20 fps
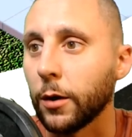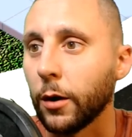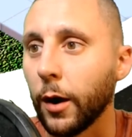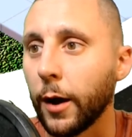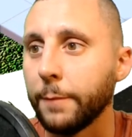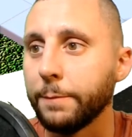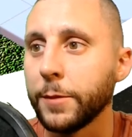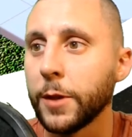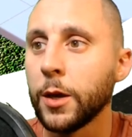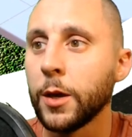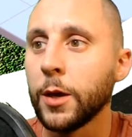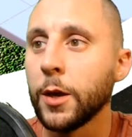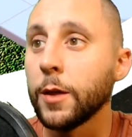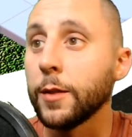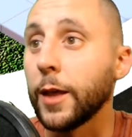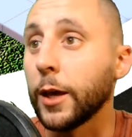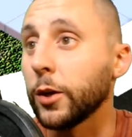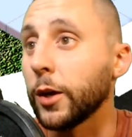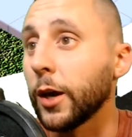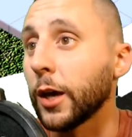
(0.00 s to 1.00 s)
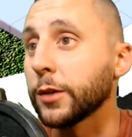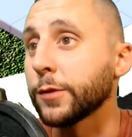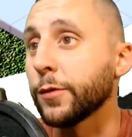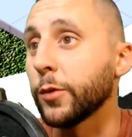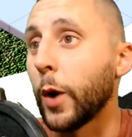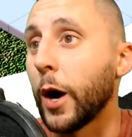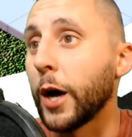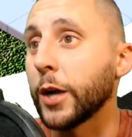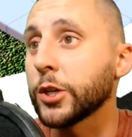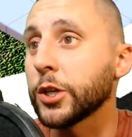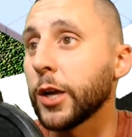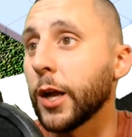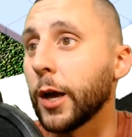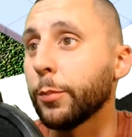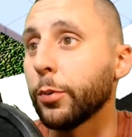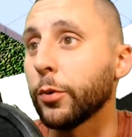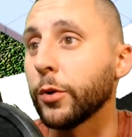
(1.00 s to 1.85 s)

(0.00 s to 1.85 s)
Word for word: All right. Thank you guys for watching. I